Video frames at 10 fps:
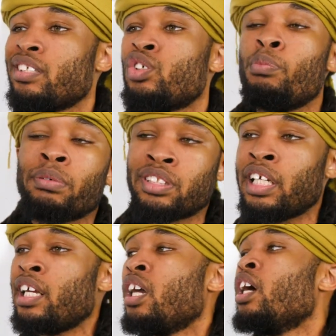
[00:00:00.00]

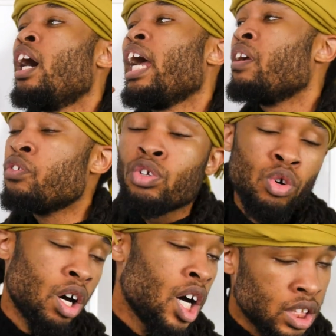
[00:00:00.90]
2%, if you can
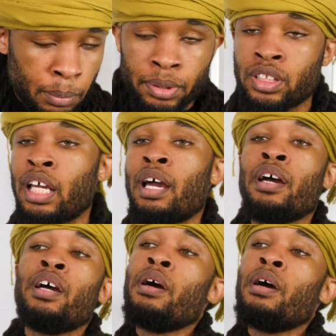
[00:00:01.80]
do 100%,